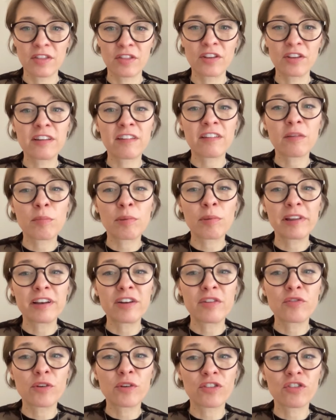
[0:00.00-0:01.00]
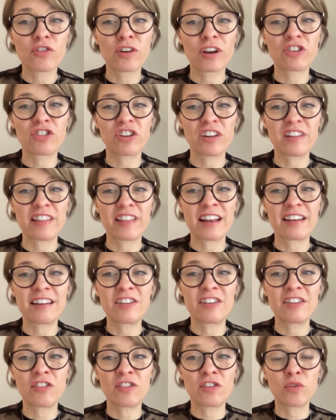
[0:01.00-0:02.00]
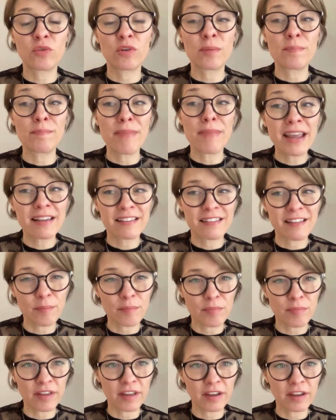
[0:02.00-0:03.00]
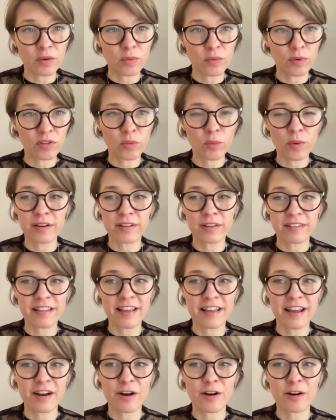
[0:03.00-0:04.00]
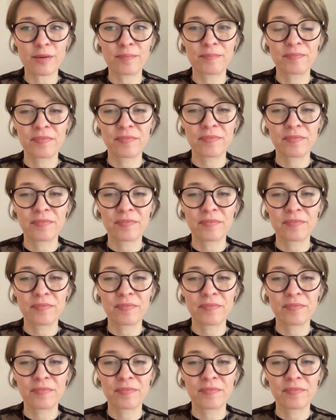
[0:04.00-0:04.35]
the discipline of restriction that teaches you to make something with what is there.